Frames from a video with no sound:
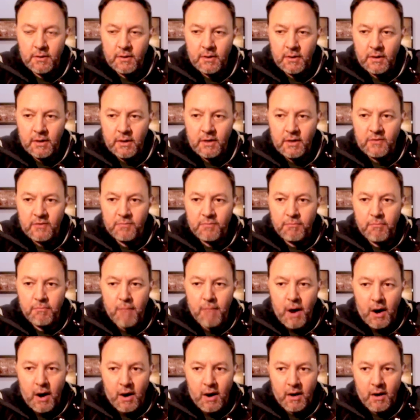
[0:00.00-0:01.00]
is
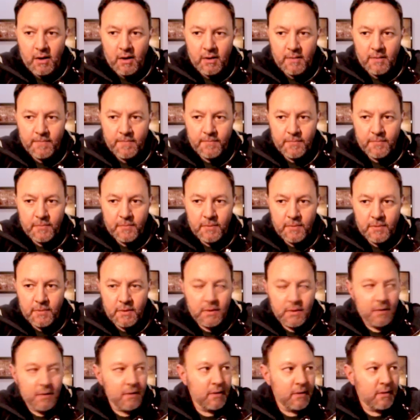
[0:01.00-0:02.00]
ma.
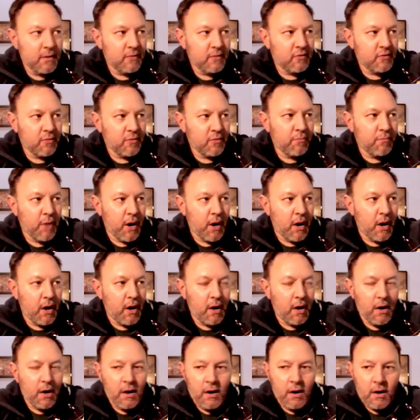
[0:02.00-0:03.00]
So
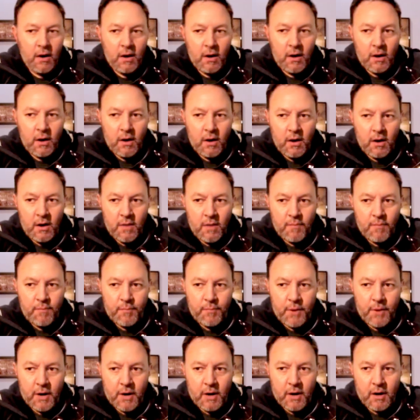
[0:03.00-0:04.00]
ma,
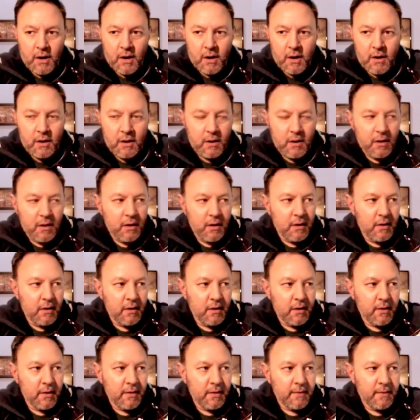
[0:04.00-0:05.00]
pa,
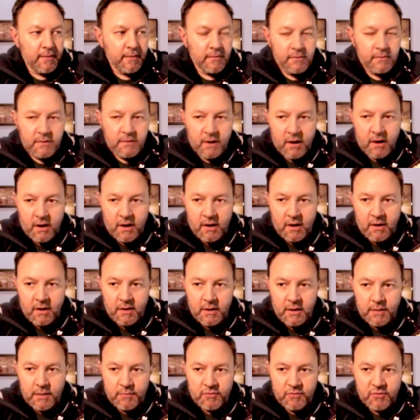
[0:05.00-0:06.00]
da,
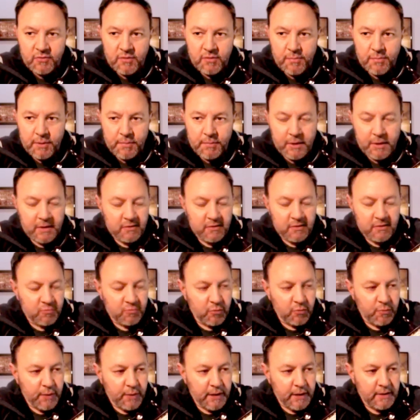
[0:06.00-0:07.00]
in between the big peg and the
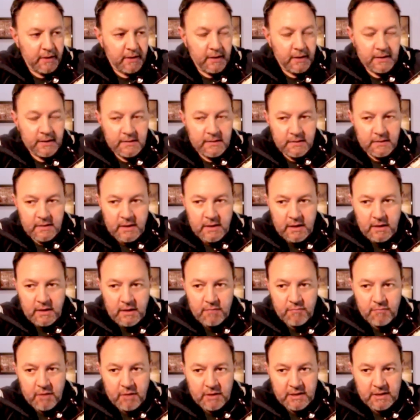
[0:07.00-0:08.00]
small peg. Ni,
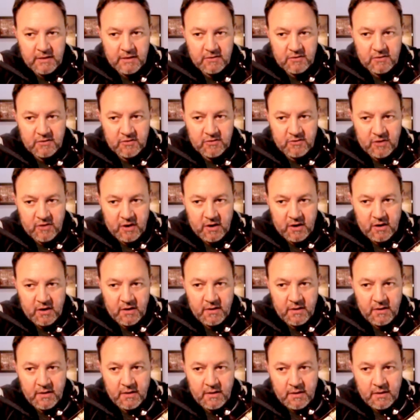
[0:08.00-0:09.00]
right next to sa.
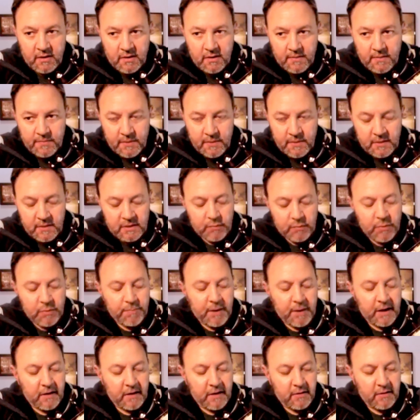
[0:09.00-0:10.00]
Then we're
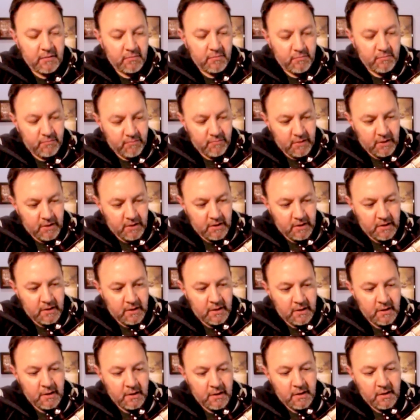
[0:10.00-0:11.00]
back. Re,
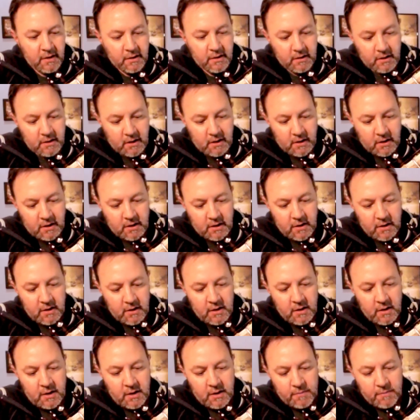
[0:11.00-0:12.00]
ga,
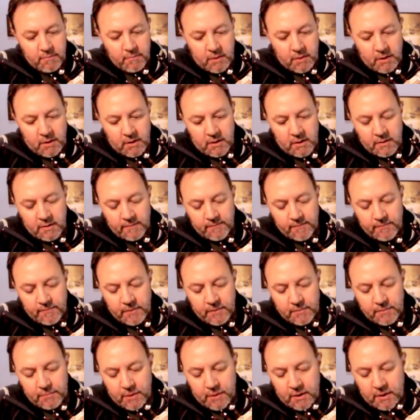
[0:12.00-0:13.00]
ma,
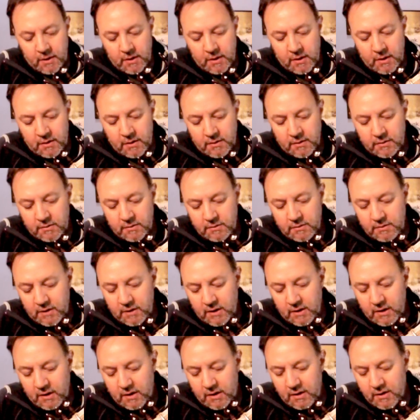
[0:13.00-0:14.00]
pa,
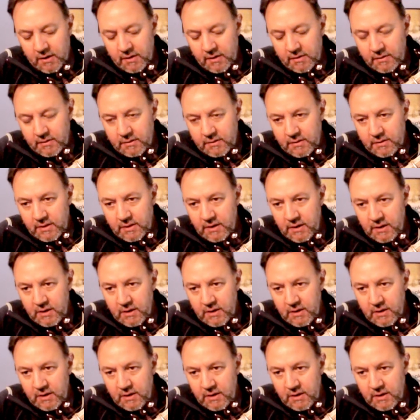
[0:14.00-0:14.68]
da, ni,